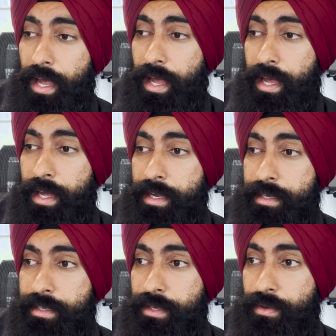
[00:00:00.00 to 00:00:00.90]

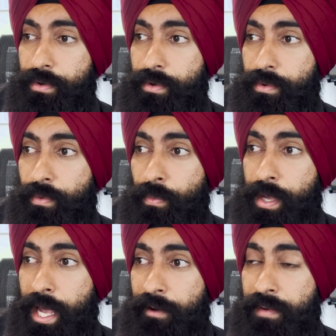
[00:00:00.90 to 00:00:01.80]
And
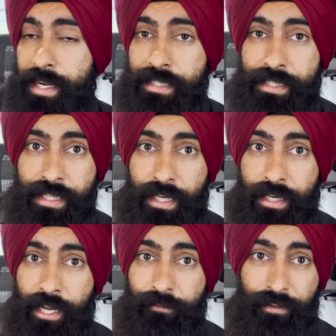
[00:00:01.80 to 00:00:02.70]
we have not
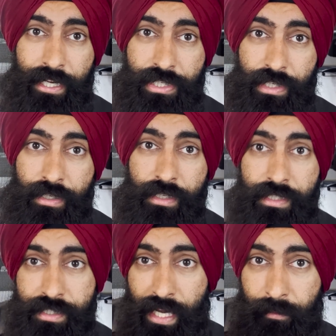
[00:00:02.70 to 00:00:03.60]
seen inflation
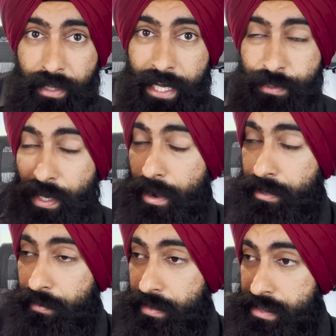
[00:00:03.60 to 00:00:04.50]
stabilize. We
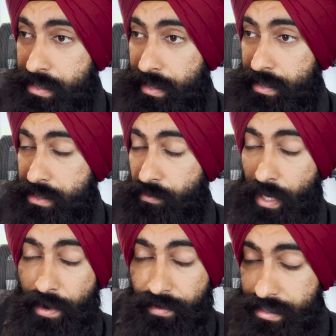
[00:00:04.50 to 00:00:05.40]
haven't even seen it,
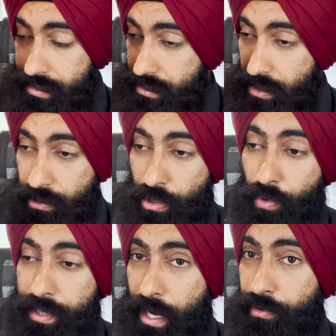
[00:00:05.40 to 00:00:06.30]
we have not seen it start to
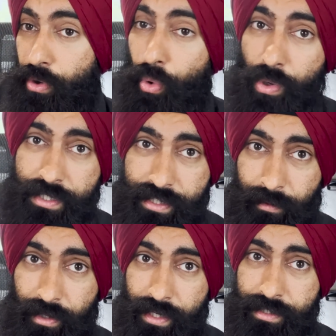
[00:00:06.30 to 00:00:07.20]
go down or
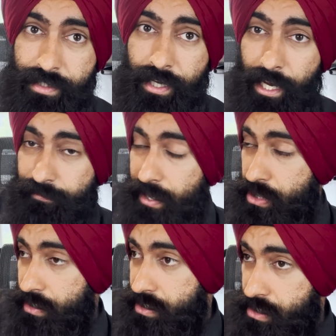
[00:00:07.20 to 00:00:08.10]
stabilize.
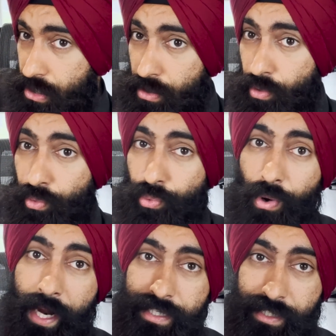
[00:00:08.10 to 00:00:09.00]
Inflation is still
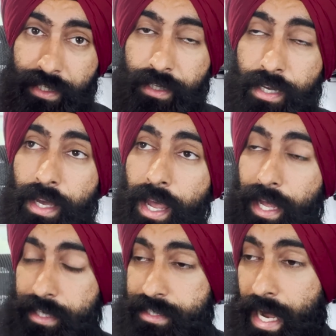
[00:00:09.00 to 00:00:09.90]
rising
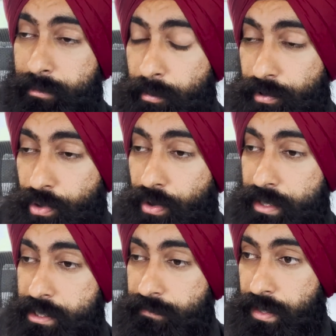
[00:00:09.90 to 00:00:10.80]
at the time of me
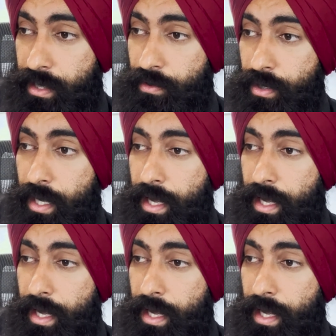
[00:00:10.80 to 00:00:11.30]
recording this video.